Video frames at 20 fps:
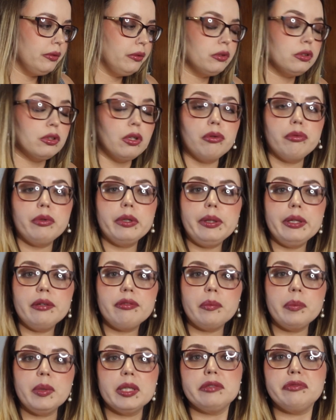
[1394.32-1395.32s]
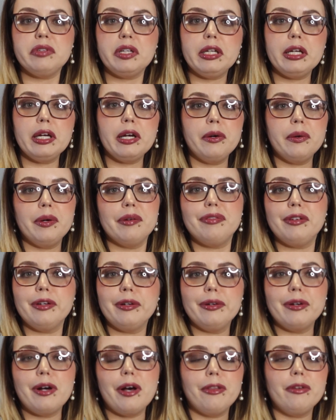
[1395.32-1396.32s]
So really from this video, if
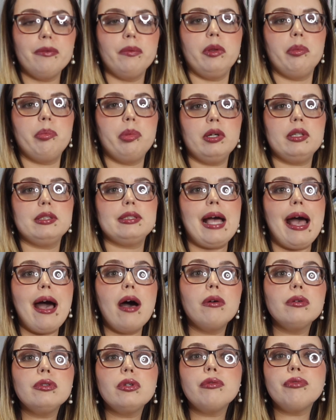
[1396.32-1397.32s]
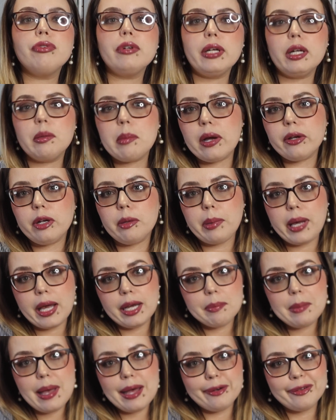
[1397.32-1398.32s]
you're an author with books out, don't forget about your
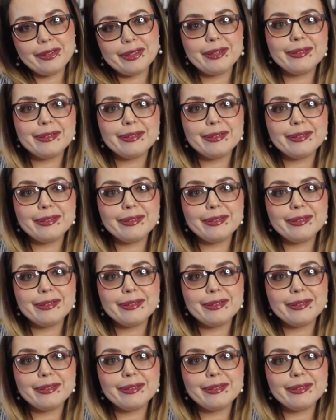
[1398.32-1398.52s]
Backmatter.